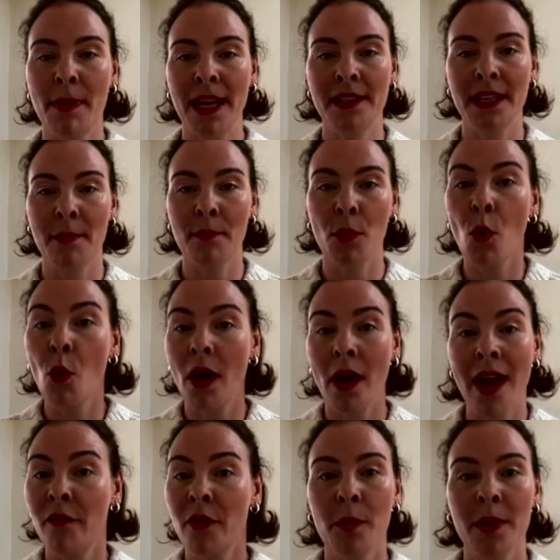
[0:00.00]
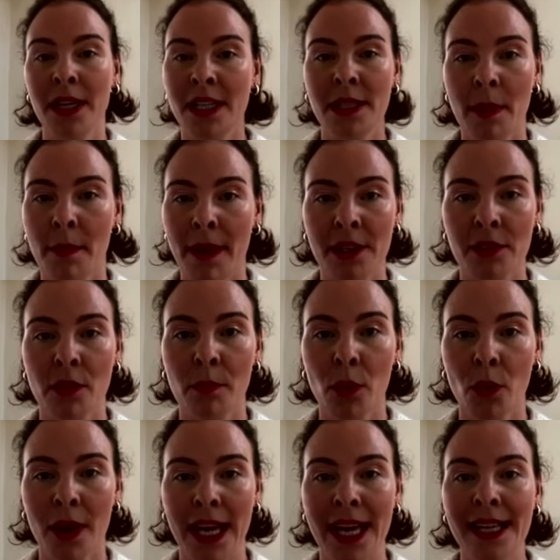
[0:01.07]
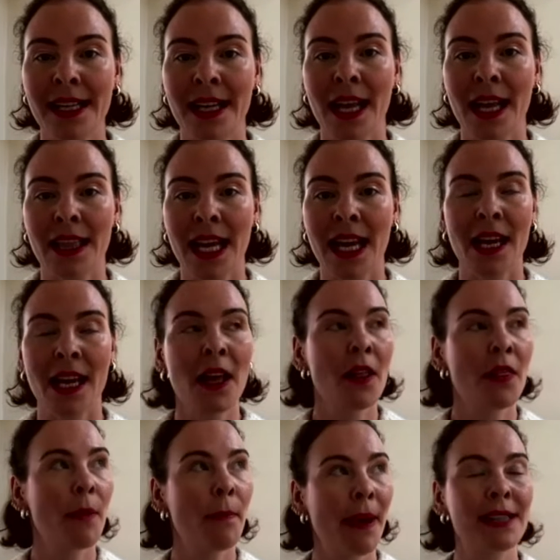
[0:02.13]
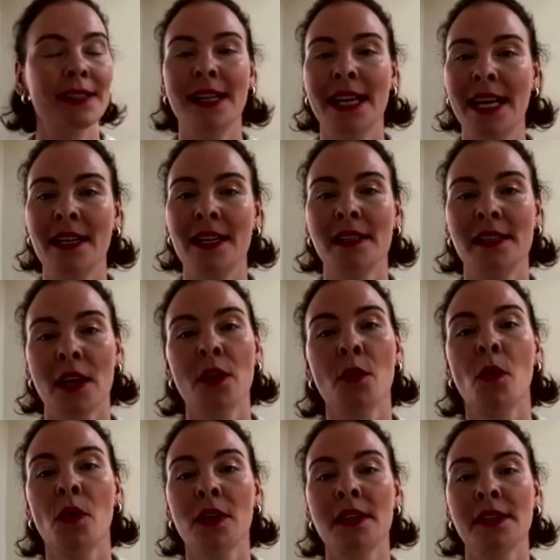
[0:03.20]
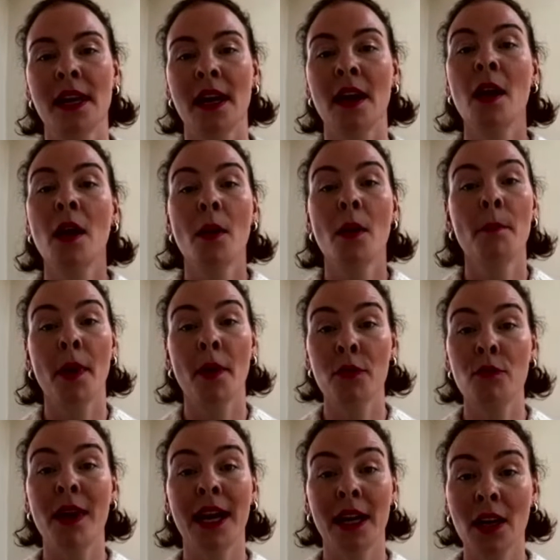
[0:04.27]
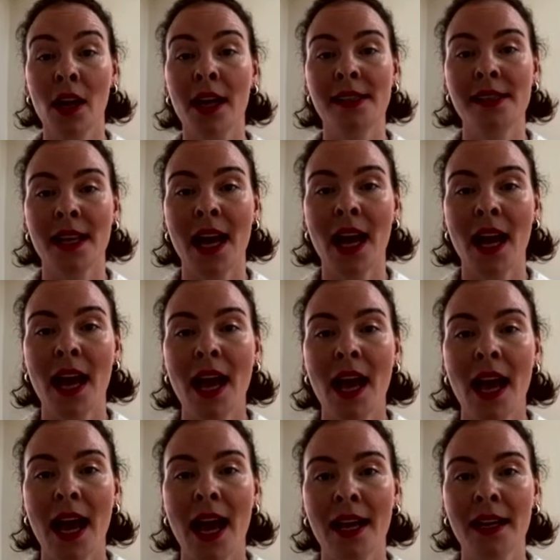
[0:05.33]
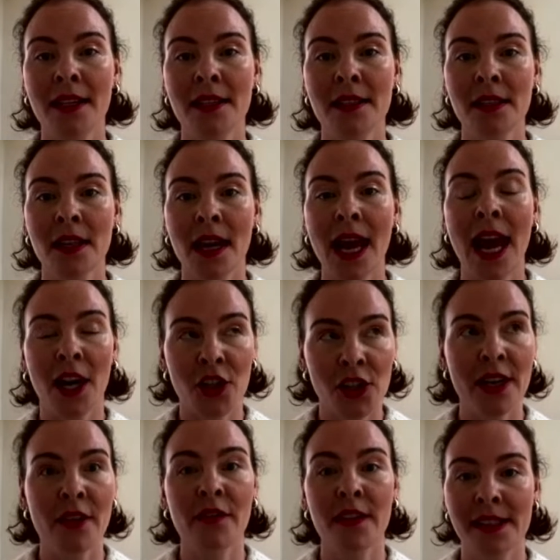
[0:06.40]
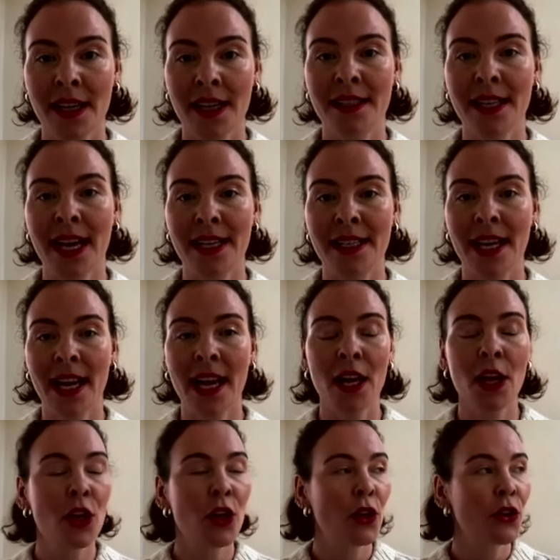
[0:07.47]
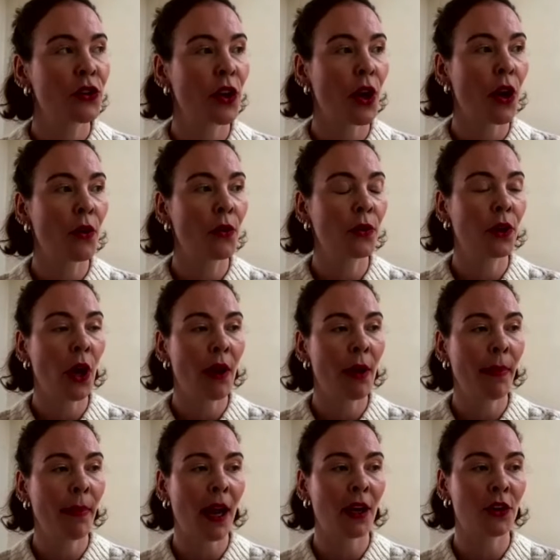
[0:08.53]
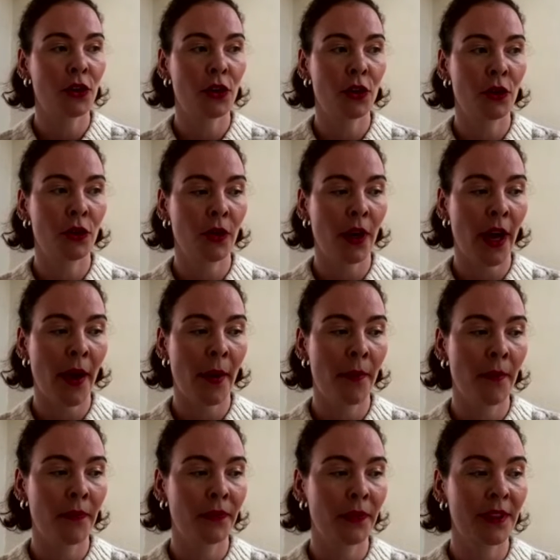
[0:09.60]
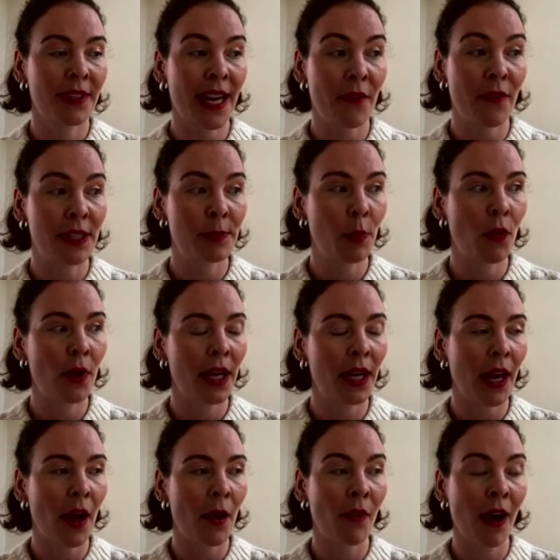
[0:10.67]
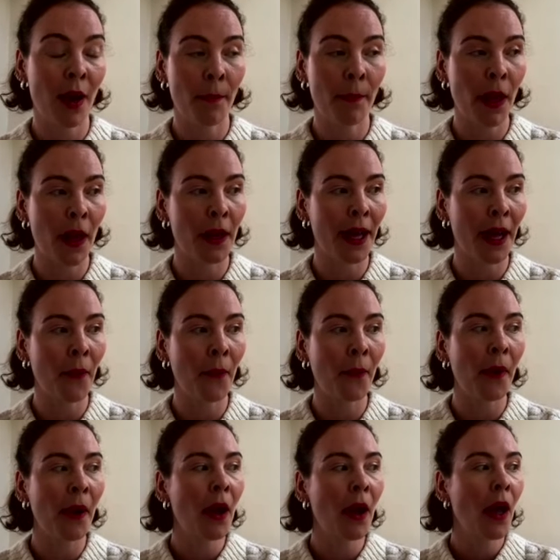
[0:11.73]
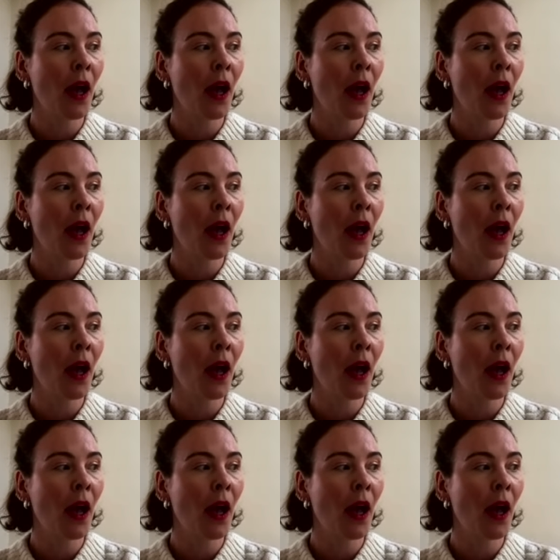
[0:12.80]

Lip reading: be better, everybody to be better employees. And I think the best leaders are the ones that both recognise that and actually facilitate it. So going back to David's point around burnout,